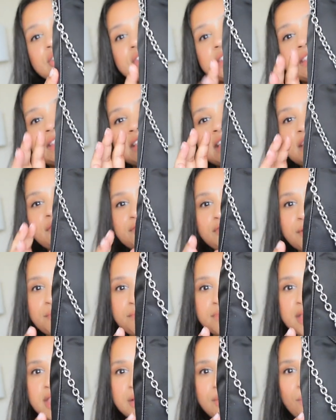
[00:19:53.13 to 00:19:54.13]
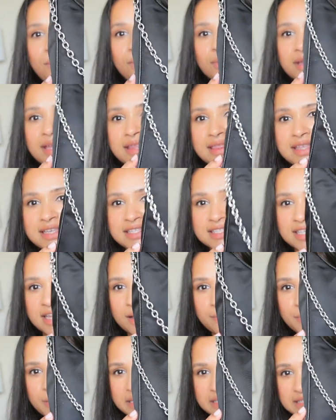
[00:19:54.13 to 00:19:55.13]
just see from me holding this
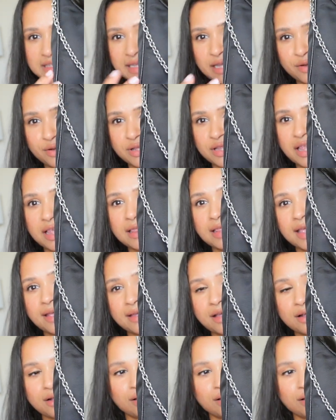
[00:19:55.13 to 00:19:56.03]
up, it's literally like a